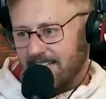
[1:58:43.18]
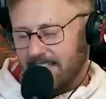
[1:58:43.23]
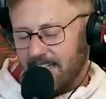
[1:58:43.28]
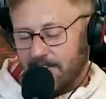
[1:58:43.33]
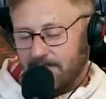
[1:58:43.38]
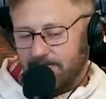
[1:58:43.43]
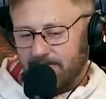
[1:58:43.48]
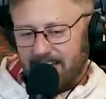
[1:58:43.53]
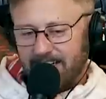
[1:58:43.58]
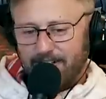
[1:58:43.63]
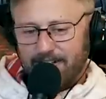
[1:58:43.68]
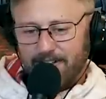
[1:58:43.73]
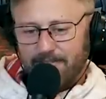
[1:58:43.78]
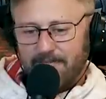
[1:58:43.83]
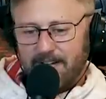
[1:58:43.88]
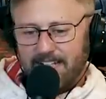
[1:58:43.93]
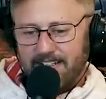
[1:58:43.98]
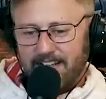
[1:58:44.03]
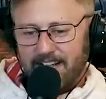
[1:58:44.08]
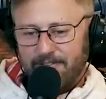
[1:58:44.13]
Yeah, I don't know.
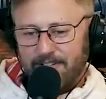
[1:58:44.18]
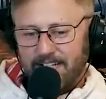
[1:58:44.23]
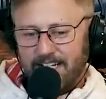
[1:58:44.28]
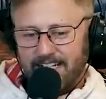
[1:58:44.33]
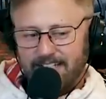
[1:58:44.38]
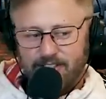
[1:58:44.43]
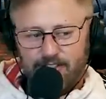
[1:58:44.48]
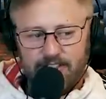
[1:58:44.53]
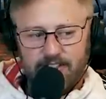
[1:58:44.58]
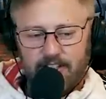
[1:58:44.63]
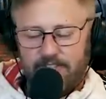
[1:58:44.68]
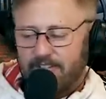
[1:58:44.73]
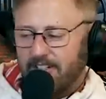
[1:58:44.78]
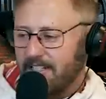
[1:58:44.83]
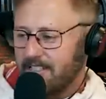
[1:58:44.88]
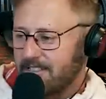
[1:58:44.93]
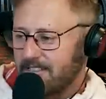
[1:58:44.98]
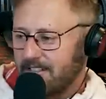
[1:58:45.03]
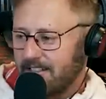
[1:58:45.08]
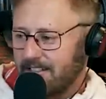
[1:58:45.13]
I love it. I just love it
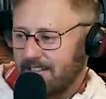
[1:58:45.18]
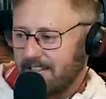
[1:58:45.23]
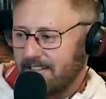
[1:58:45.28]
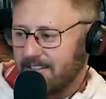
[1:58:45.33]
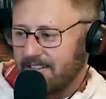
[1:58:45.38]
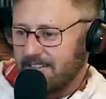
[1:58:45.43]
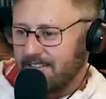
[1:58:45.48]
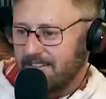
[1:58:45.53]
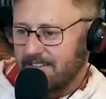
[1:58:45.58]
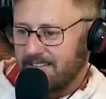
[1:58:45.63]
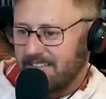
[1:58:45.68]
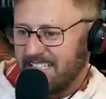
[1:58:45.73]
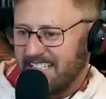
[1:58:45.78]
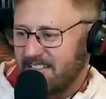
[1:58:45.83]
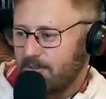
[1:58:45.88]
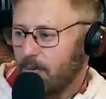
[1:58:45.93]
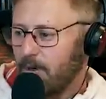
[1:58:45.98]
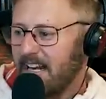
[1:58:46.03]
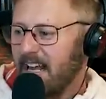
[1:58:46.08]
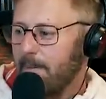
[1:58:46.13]
as like
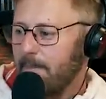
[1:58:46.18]
it's